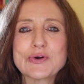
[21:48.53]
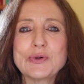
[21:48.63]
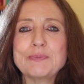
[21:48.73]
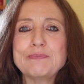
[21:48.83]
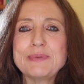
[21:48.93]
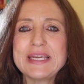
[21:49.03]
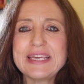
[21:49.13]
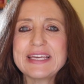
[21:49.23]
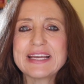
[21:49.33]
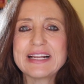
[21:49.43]
called
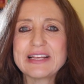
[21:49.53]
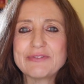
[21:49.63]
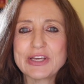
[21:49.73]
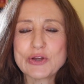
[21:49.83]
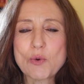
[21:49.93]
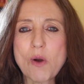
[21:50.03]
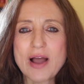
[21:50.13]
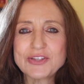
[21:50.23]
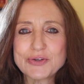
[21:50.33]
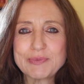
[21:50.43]
Being and Living
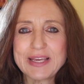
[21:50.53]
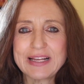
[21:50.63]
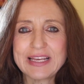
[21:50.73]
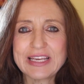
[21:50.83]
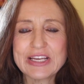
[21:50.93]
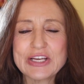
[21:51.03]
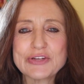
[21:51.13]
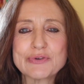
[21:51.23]
Quantum Healing,